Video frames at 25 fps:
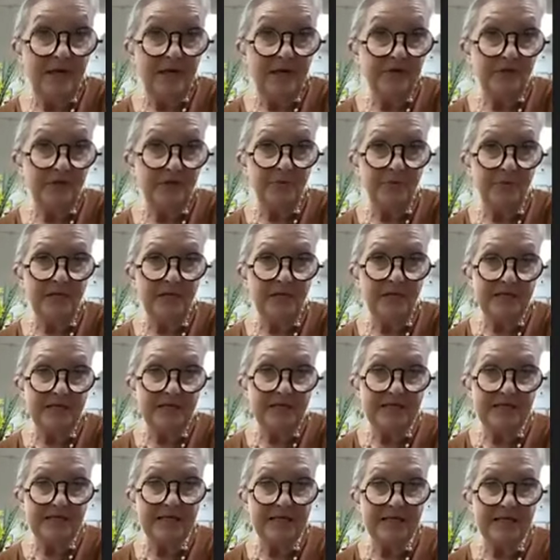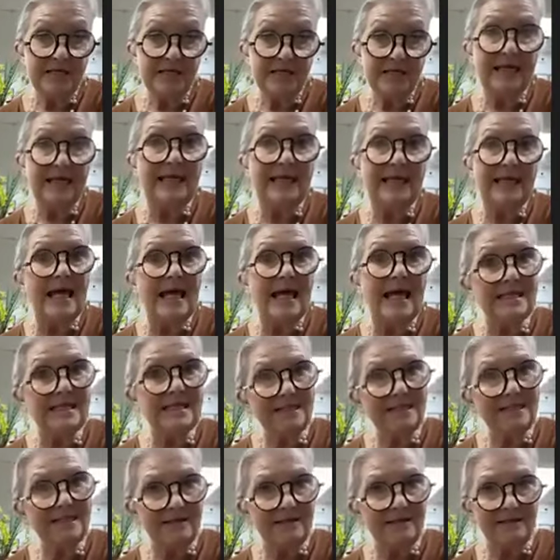has to do with
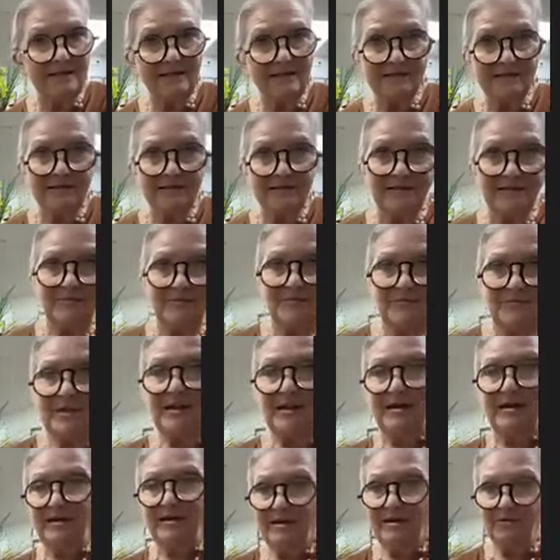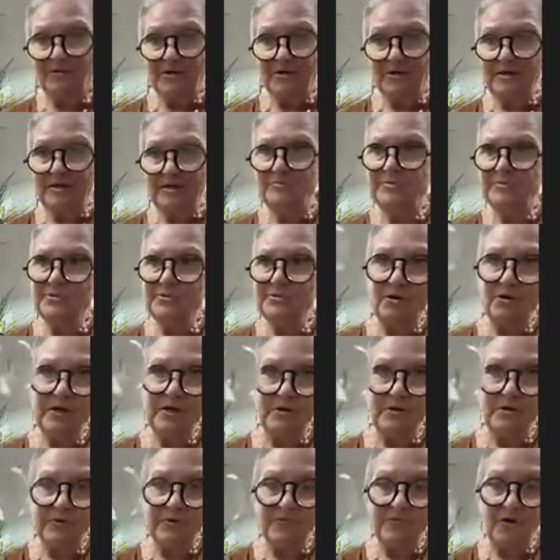elasticity, doesn't it? Okay,
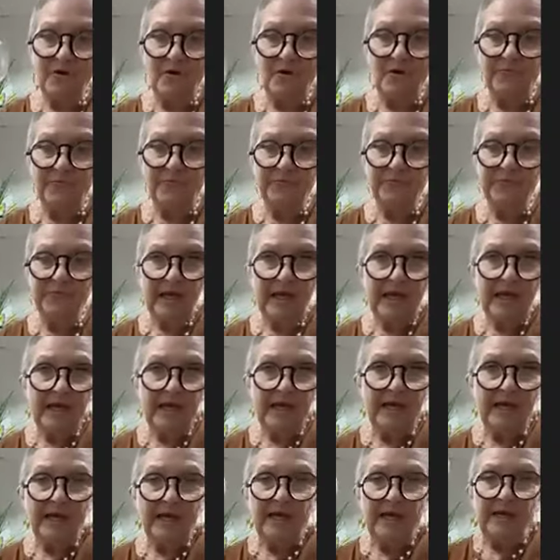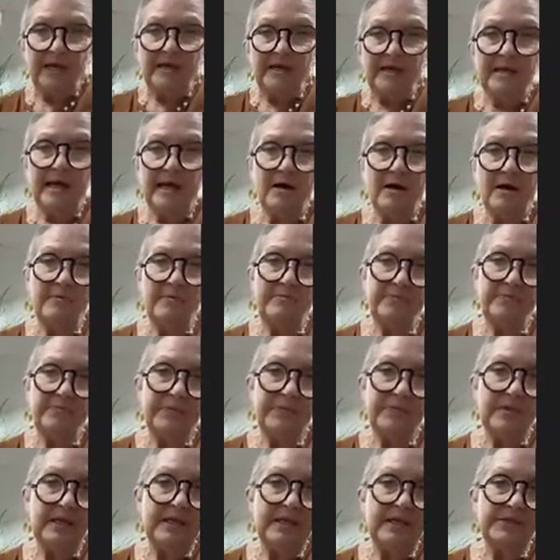so here we go. Now,
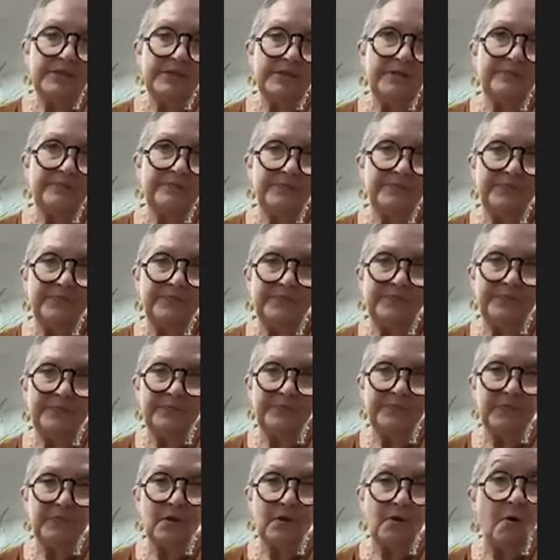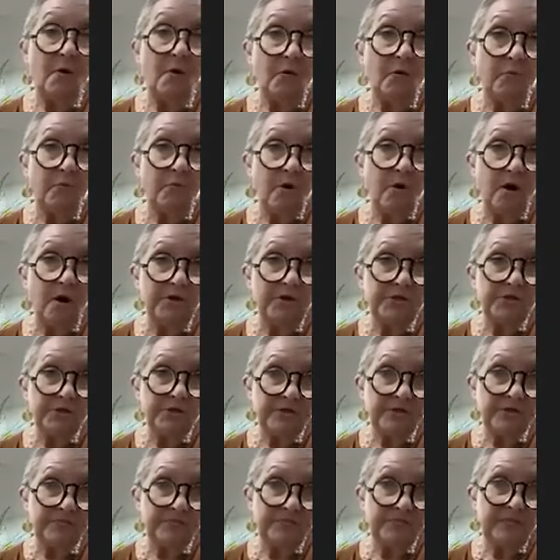listen or
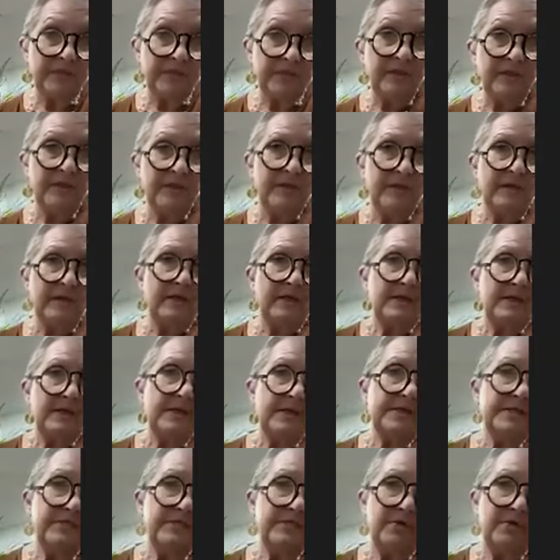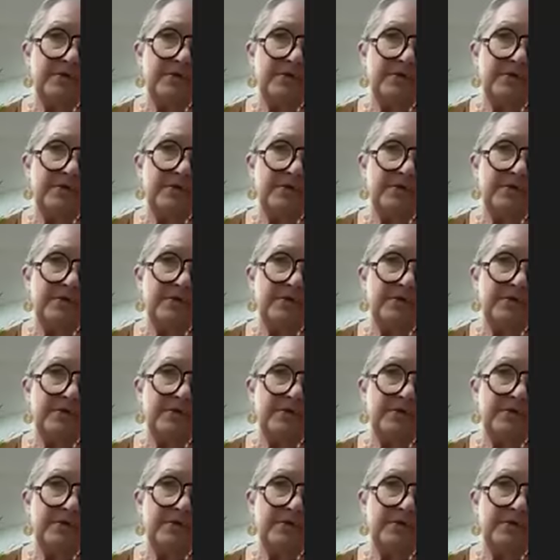watch. Let's